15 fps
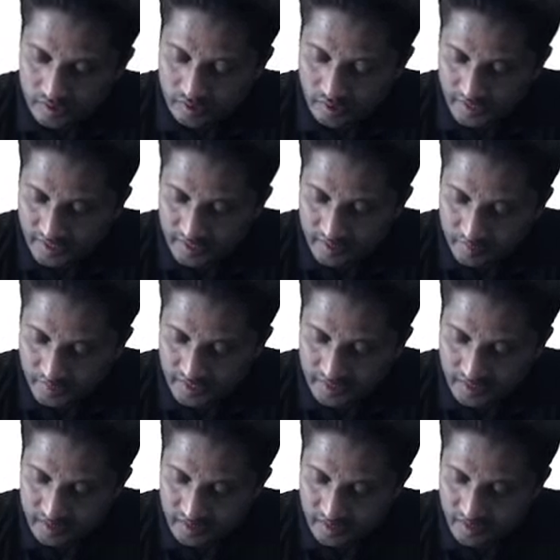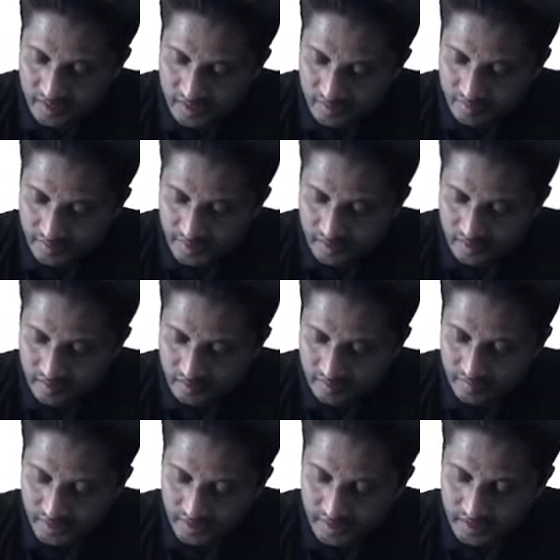So I get minus k square
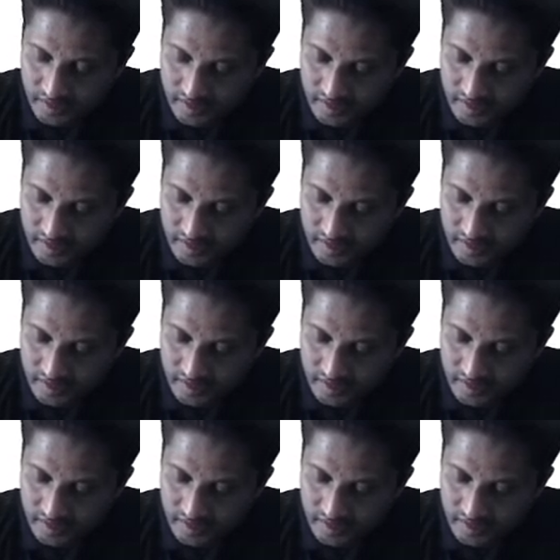minus